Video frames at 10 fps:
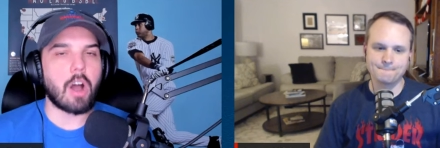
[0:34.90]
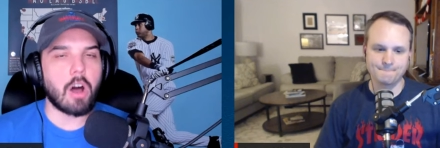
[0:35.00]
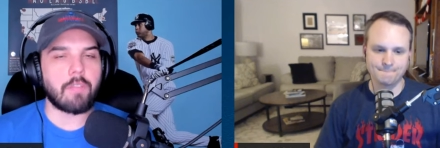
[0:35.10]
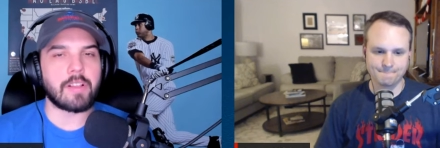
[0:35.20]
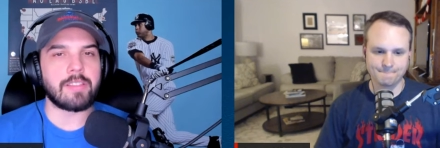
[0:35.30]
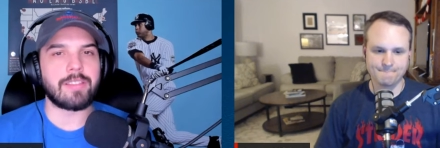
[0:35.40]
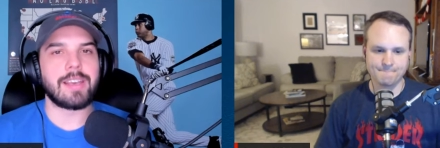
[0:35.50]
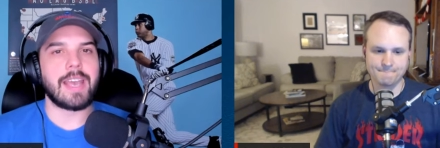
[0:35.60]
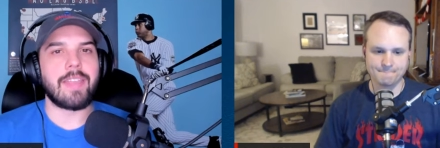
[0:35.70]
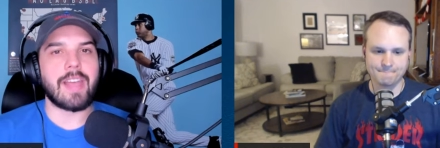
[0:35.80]
Speaker 1: offense,
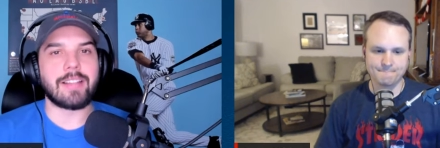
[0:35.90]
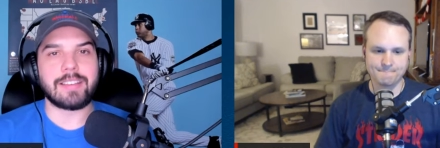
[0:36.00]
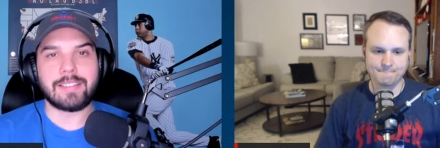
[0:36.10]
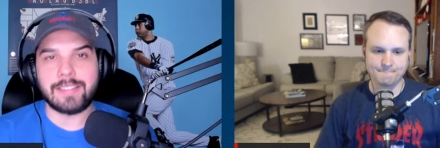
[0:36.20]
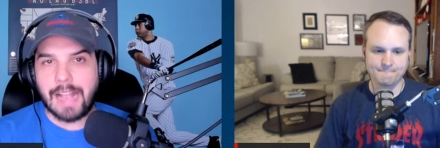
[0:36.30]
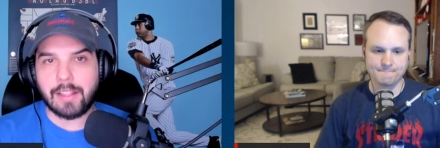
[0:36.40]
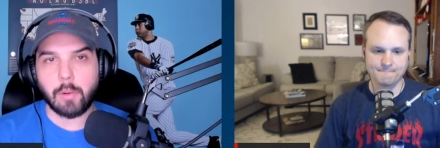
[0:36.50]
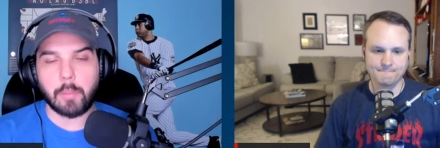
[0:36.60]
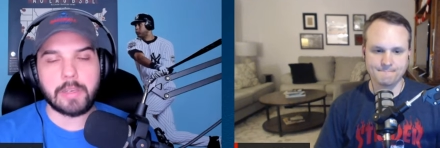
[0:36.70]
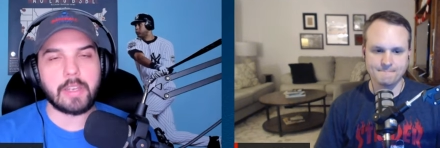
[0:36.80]
and that's exactly
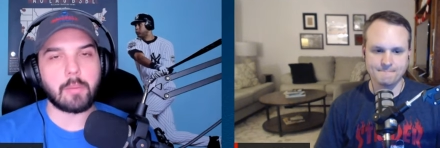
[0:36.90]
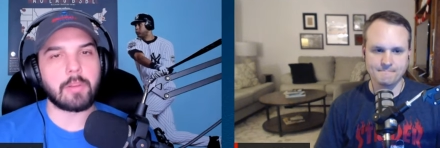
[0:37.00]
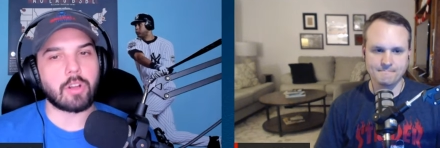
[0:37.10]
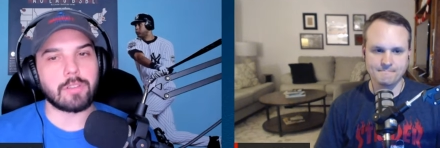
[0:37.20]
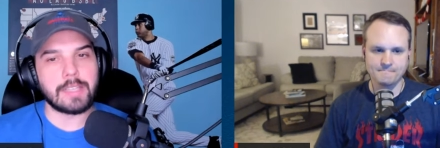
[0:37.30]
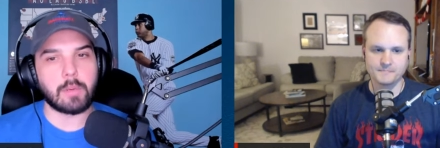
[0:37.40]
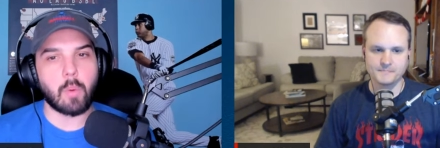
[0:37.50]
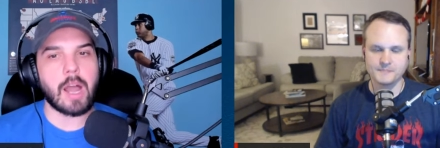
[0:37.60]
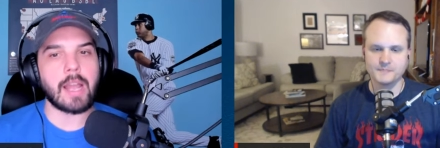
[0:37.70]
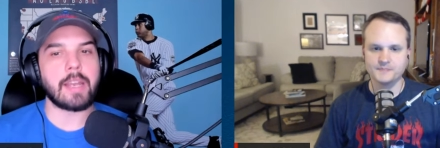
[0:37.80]
what we did. We saw league
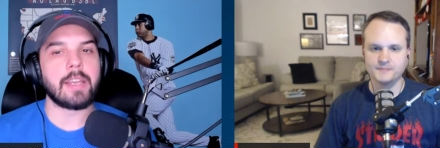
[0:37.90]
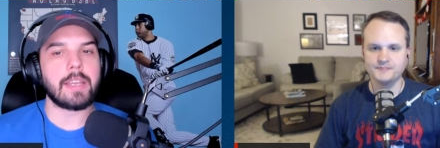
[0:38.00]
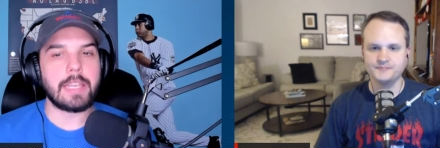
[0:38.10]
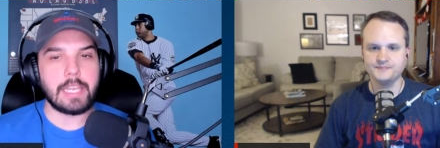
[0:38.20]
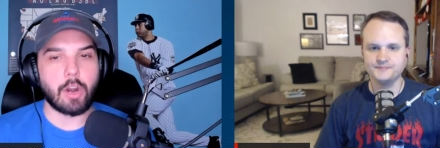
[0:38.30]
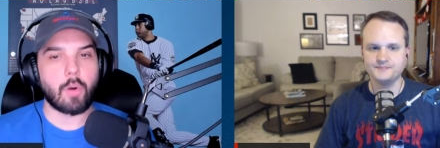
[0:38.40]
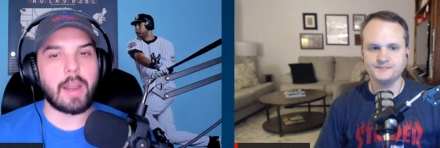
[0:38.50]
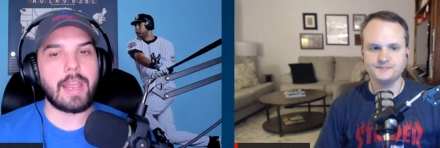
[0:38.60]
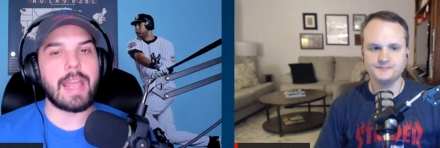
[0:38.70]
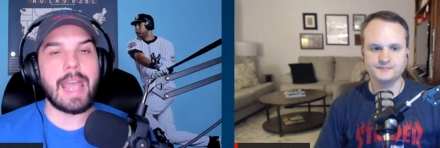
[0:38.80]
wide
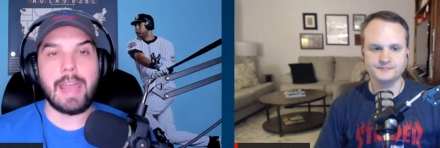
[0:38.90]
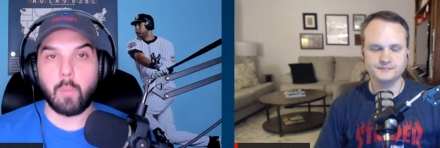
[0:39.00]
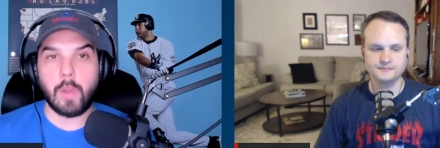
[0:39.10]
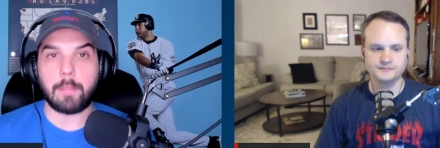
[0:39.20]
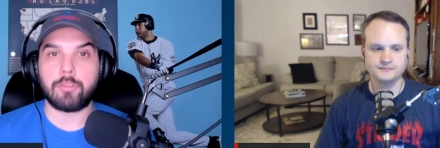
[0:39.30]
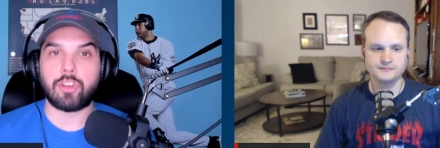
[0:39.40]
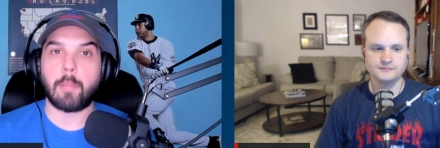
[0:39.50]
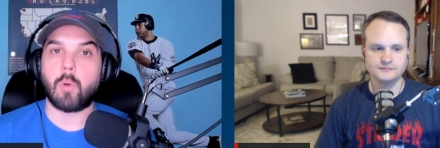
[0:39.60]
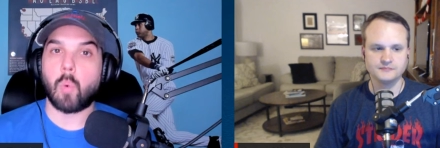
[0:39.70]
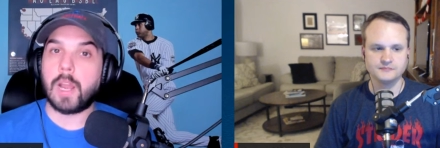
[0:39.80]
ERA and WHIP
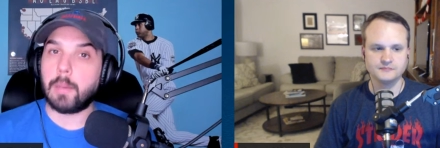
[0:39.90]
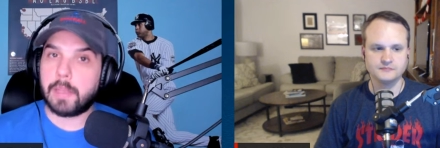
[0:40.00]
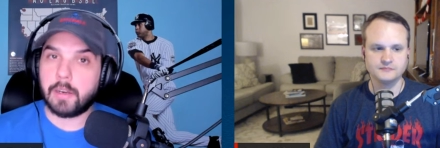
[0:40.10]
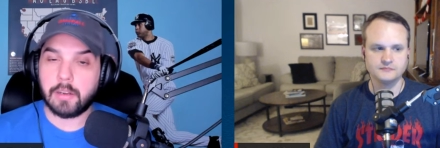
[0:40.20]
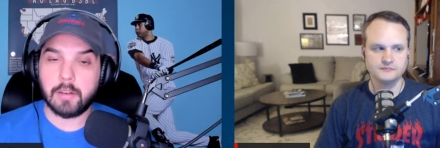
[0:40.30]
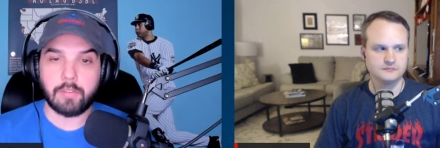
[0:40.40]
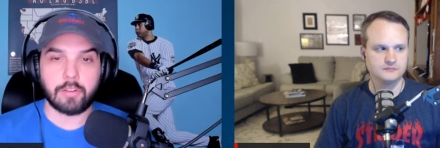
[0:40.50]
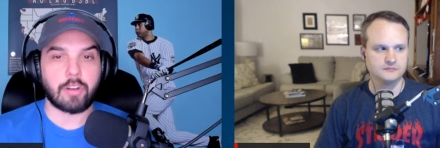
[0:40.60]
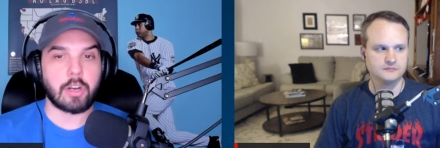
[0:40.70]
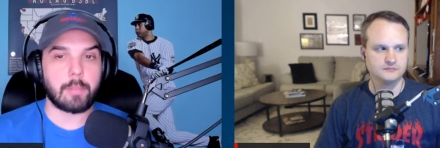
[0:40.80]
jump quite a bit
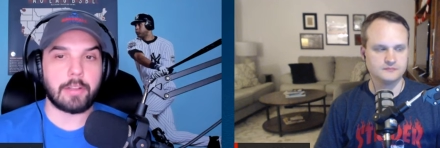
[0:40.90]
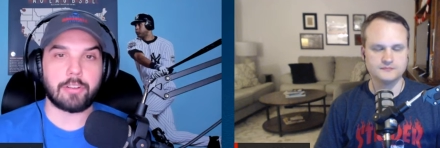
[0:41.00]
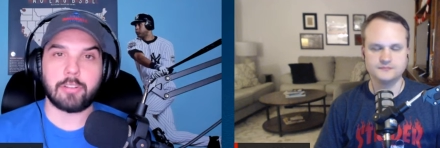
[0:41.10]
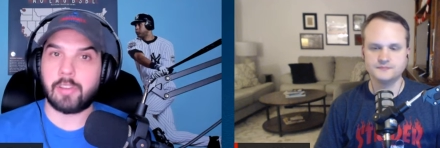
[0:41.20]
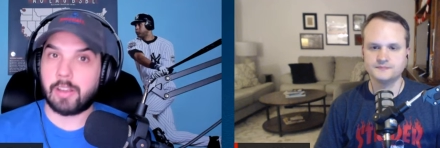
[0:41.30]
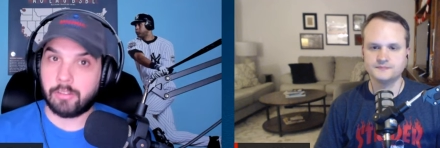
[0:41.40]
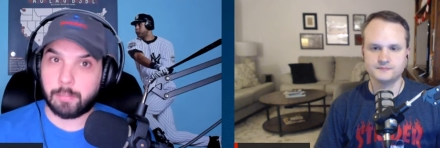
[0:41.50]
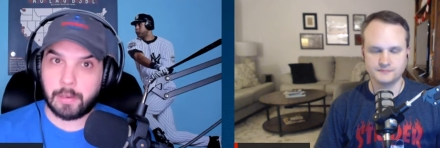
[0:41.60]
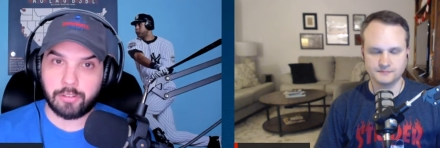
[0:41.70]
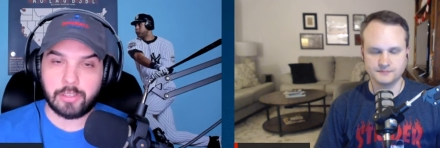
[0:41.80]
for starting pitchers,
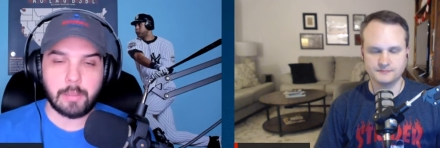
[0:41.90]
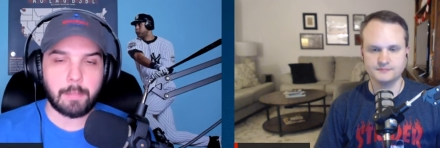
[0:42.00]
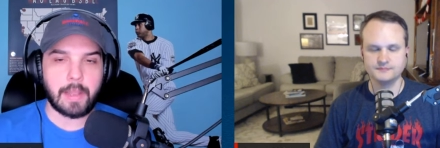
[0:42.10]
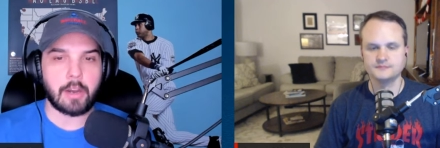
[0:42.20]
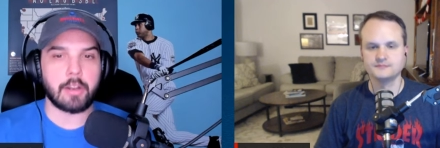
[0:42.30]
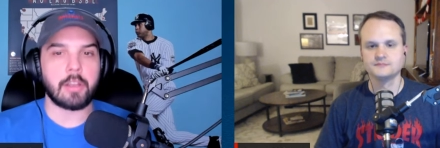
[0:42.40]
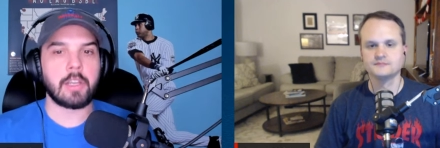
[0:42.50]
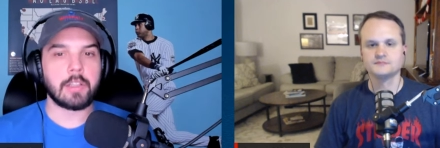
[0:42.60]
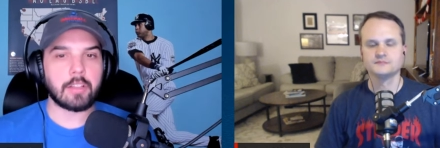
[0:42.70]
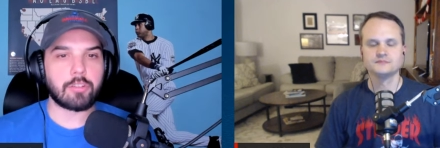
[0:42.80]
especially compared
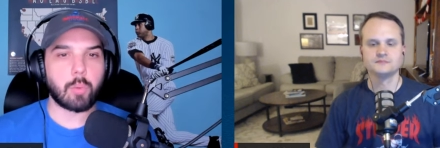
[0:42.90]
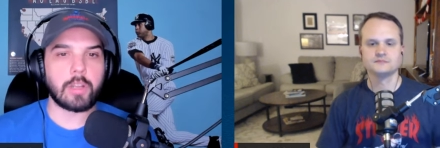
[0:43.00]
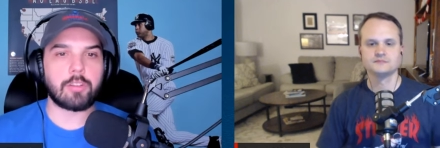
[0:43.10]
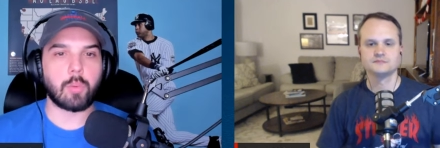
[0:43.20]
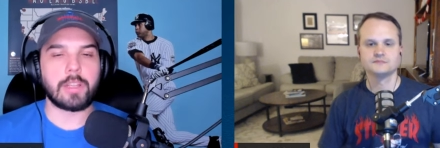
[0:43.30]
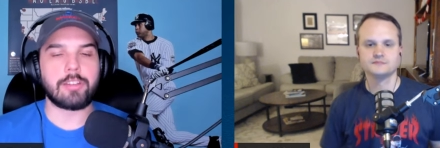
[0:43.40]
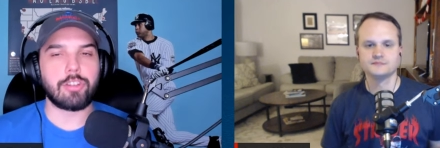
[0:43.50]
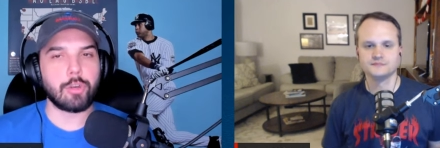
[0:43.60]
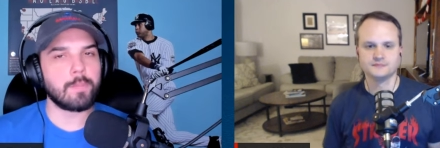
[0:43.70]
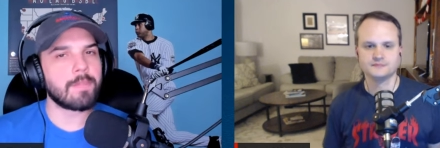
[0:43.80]
to
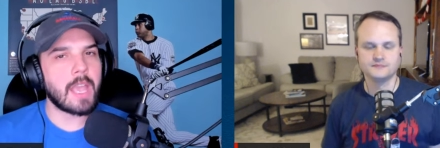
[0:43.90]
2022.